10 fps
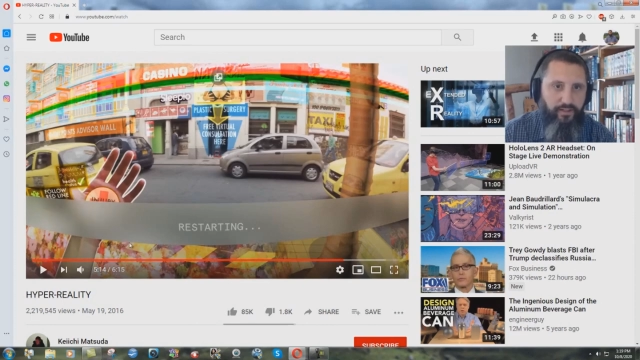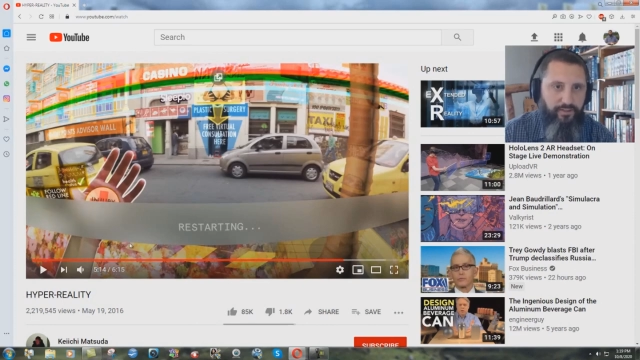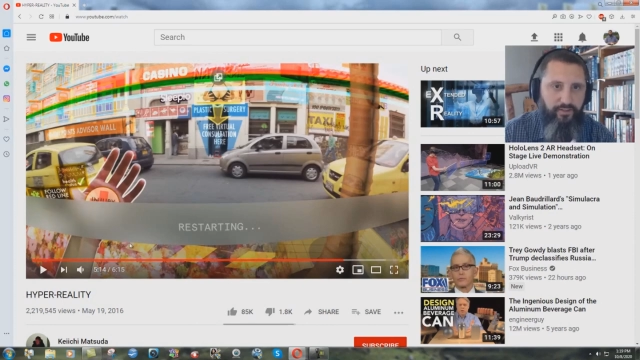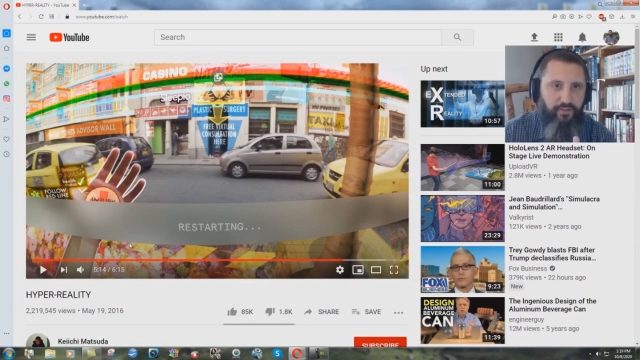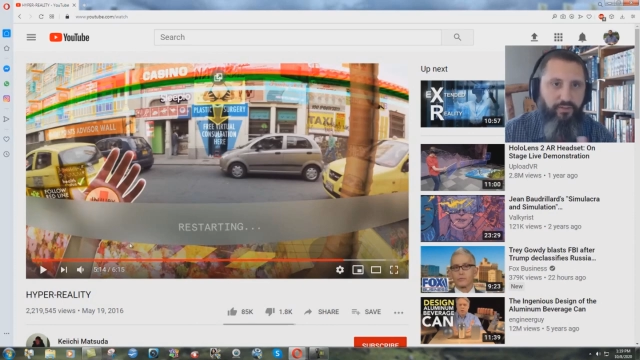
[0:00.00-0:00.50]

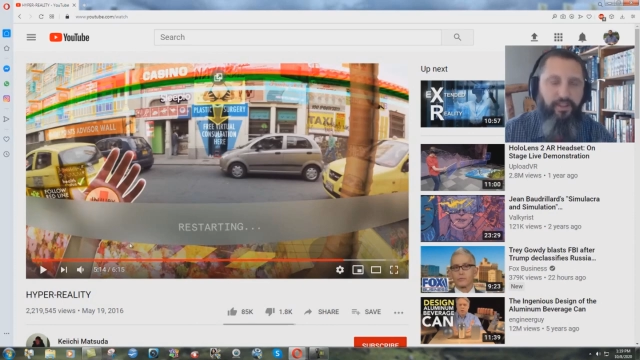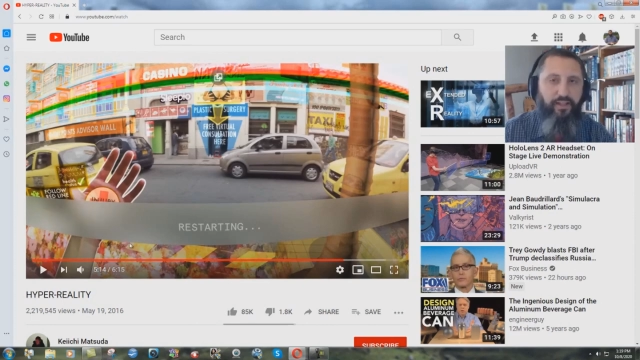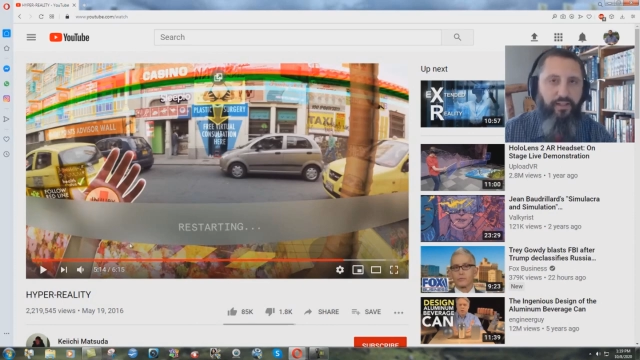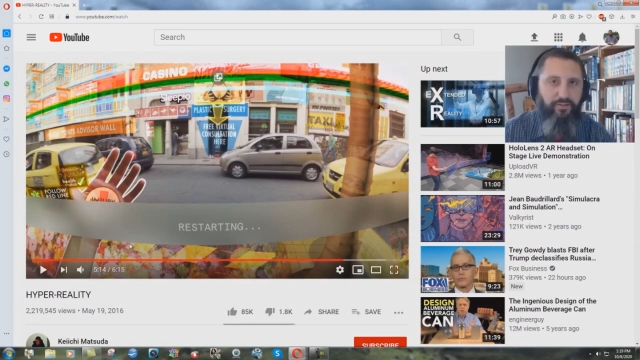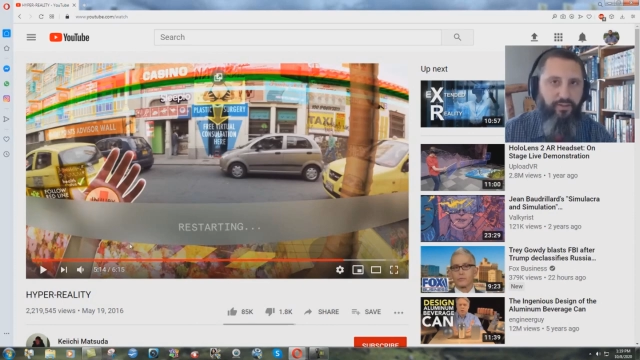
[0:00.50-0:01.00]
this is so
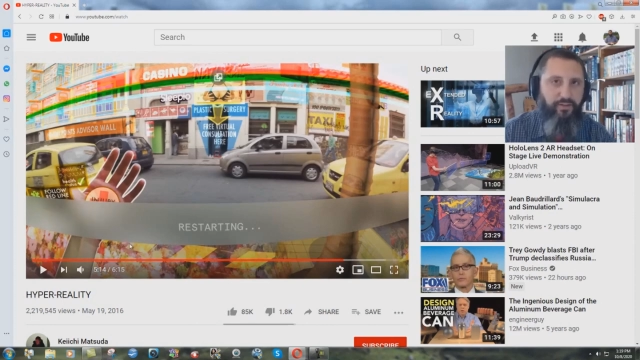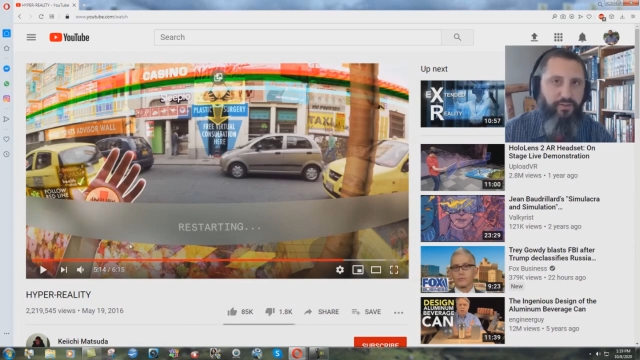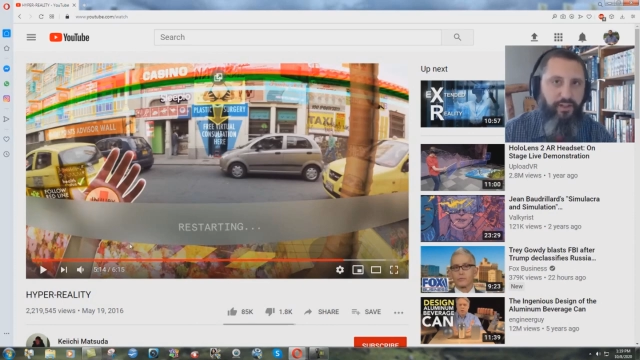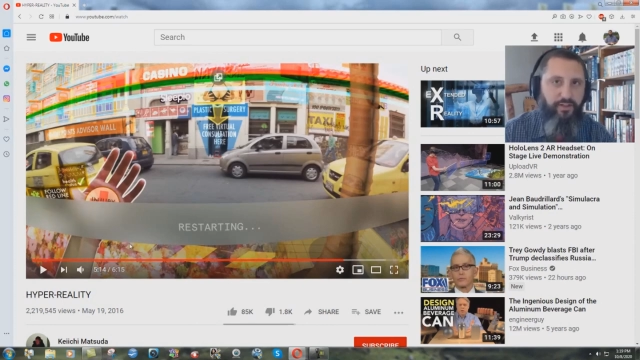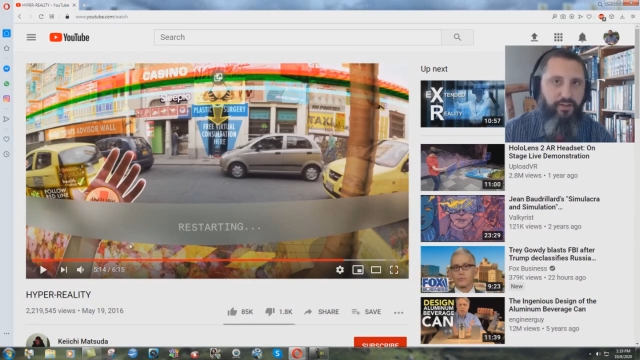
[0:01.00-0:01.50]
telling if you
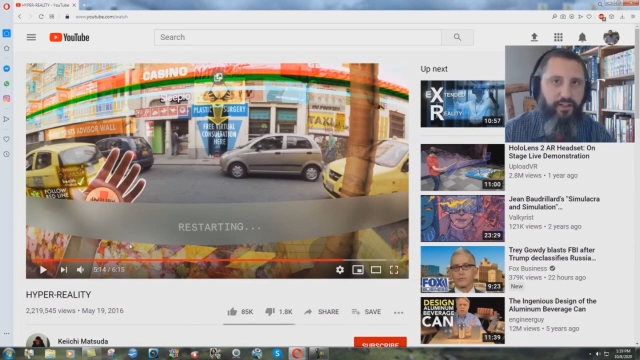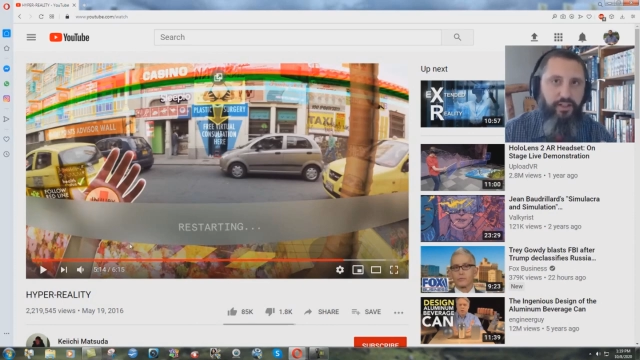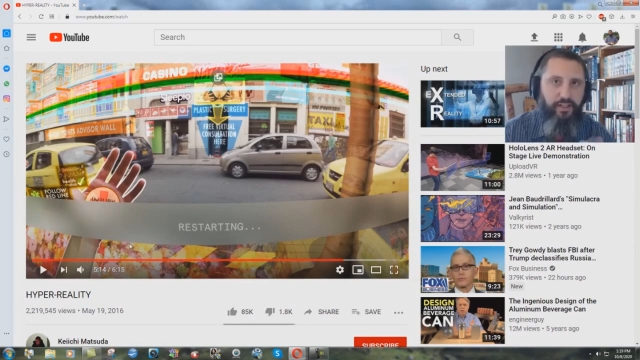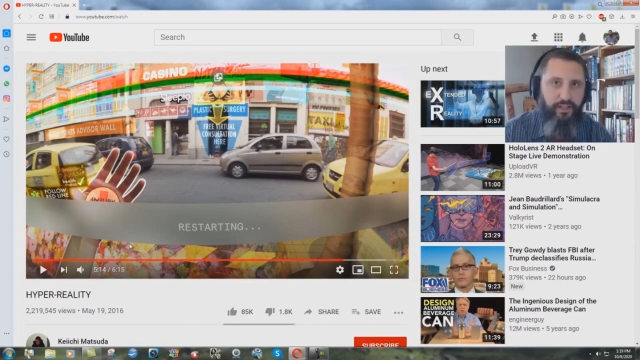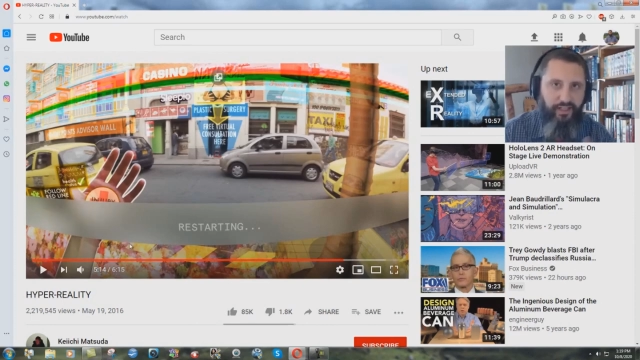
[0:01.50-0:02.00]
understand
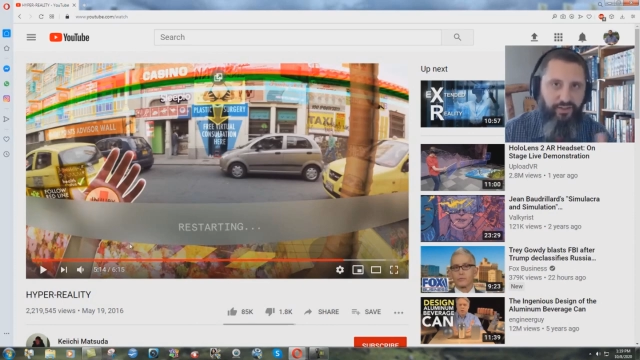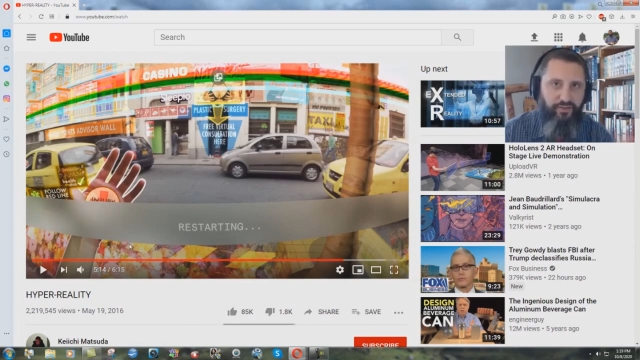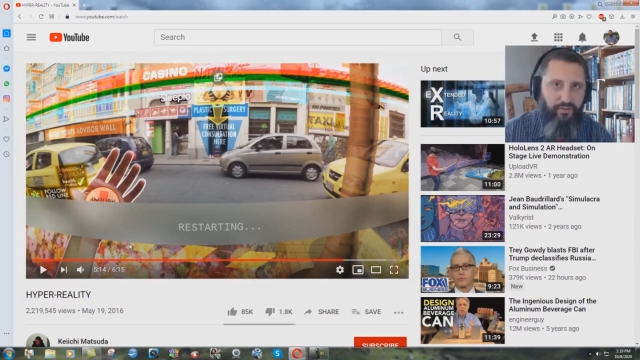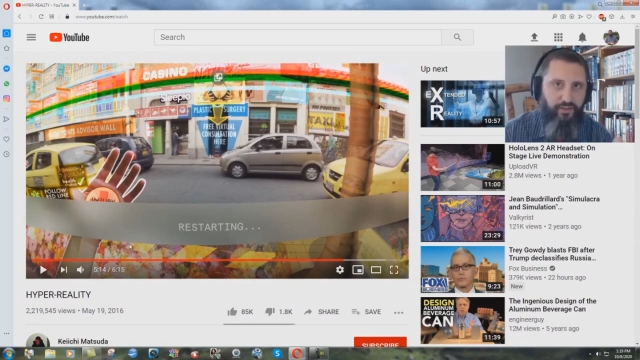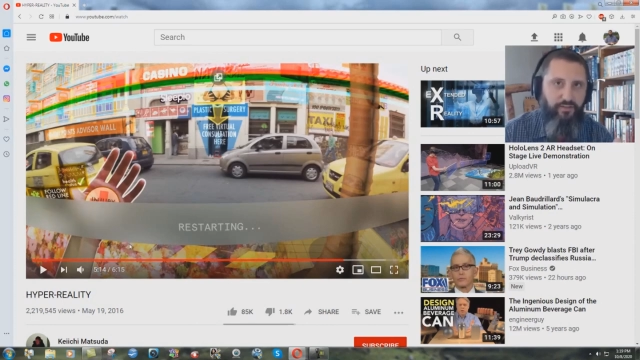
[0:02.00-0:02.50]

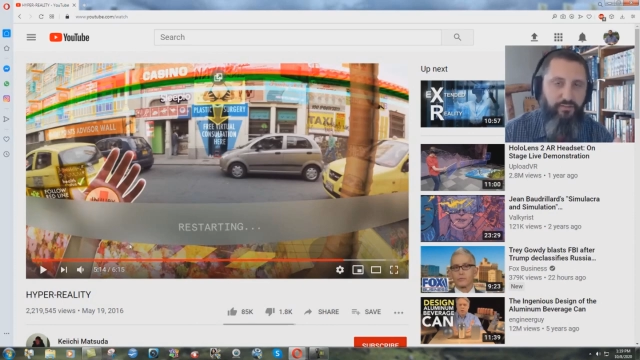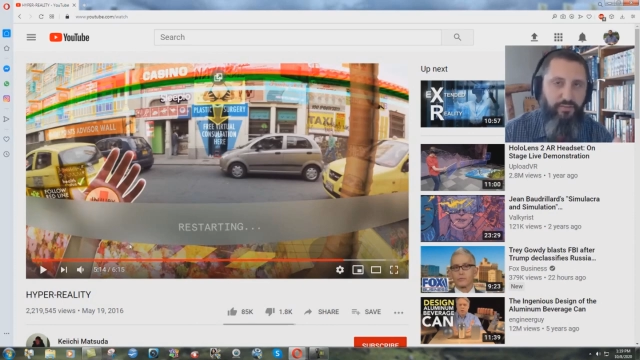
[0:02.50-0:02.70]
history,